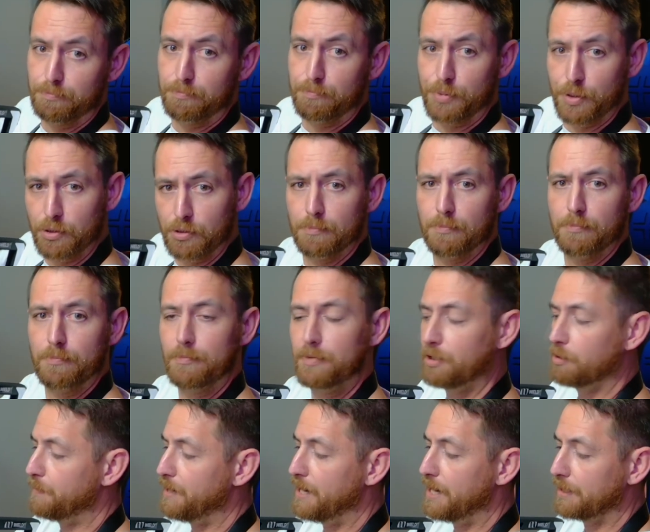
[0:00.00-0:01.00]
right
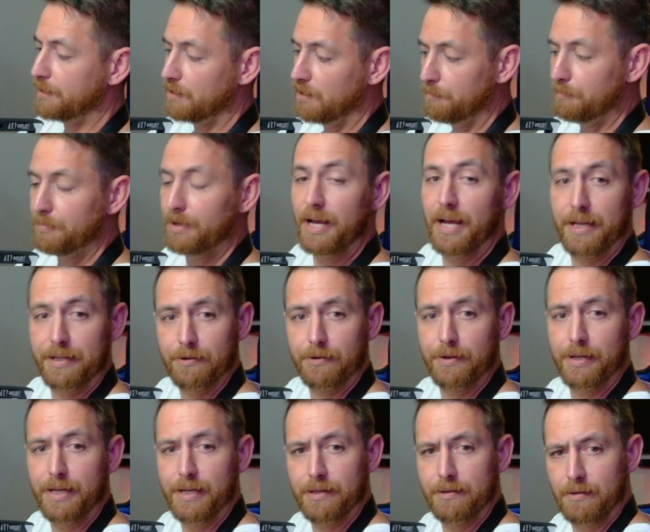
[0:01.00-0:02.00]
here, and that was
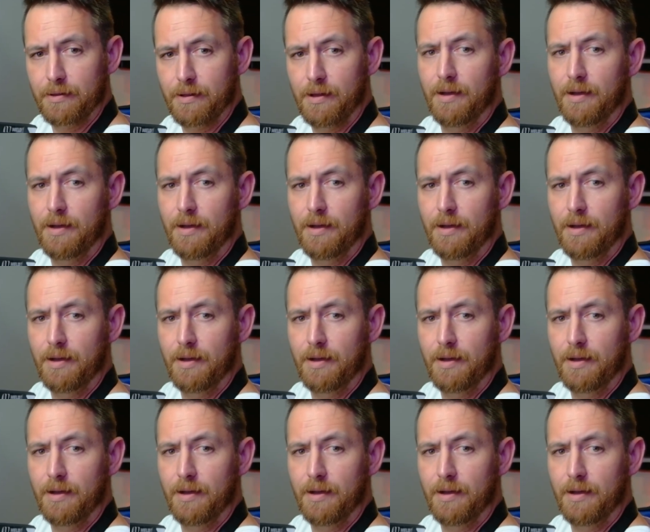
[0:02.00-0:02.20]
my issue.